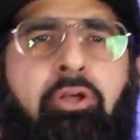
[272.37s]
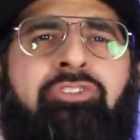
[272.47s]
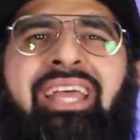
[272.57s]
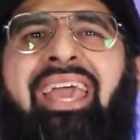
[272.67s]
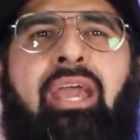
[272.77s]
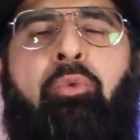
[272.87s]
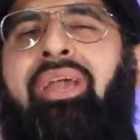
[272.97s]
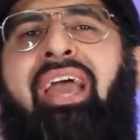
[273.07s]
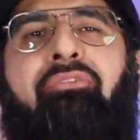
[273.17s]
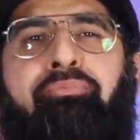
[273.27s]
Because here
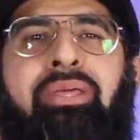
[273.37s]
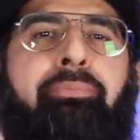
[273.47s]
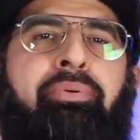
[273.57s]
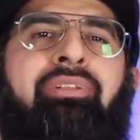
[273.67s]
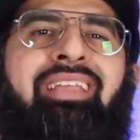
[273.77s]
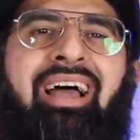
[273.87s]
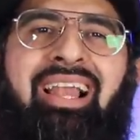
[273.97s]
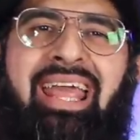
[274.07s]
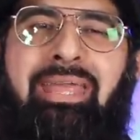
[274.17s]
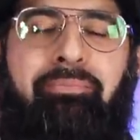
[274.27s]
we have people that
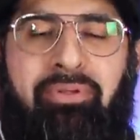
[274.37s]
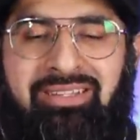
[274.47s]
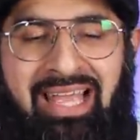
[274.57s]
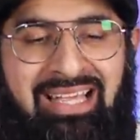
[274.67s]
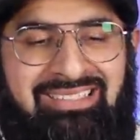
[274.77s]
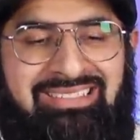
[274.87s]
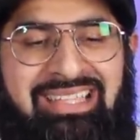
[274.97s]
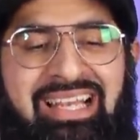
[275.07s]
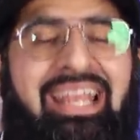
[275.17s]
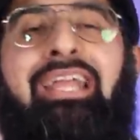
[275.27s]
are labeled as
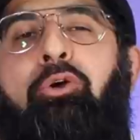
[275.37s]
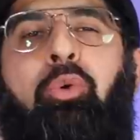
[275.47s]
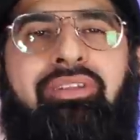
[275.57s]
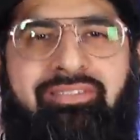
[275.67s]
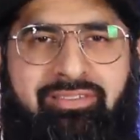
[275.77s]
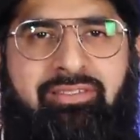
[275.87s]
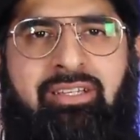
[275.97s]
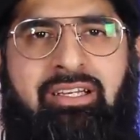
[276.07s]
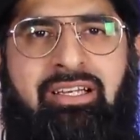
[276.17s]
delinquents,